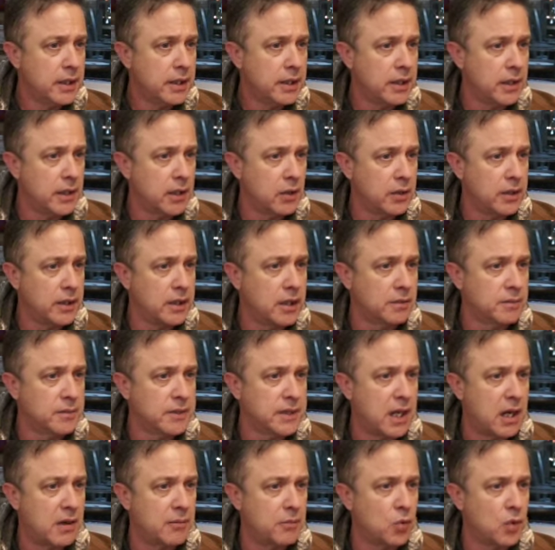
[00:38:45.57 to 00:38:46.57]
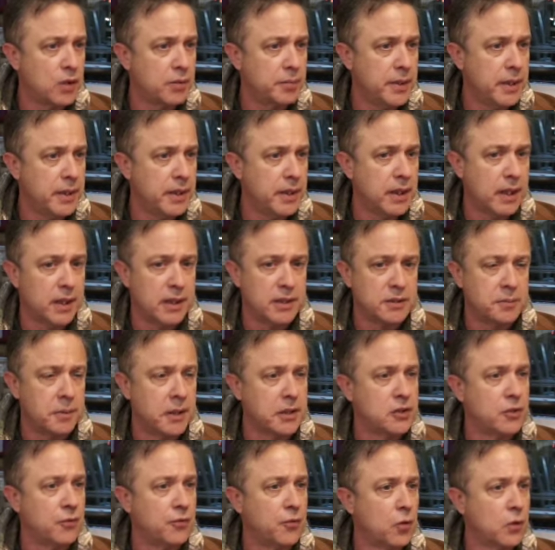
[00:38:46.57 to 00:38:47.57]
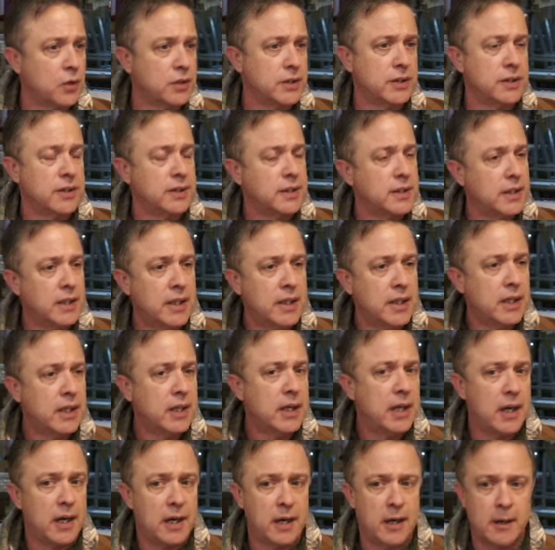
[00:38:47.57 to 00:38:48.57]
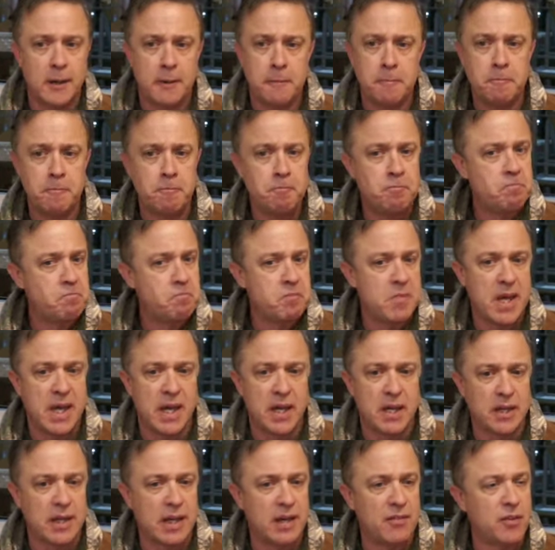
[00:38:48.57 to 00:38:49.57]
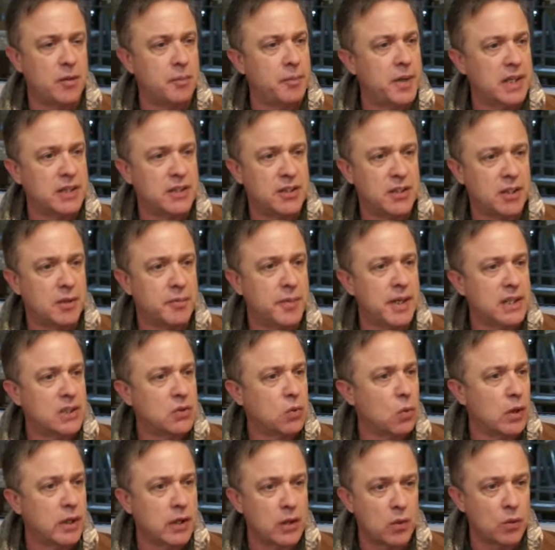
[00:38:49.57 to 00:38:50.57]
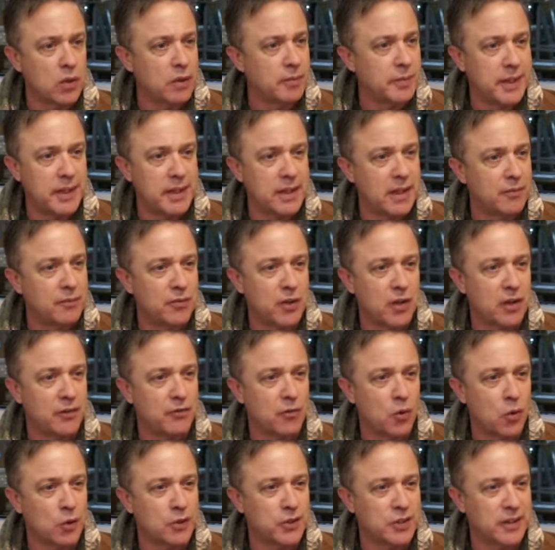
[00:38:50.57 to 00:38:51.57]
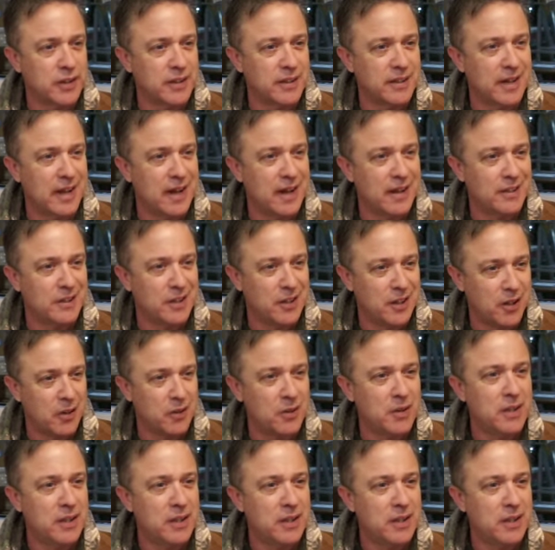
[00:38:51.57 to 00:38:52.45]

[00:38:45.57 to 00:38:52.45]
You know, he comes out with me, Special Forces. Man, I have the best of the best working with me. I'm very fortunate in that, you know.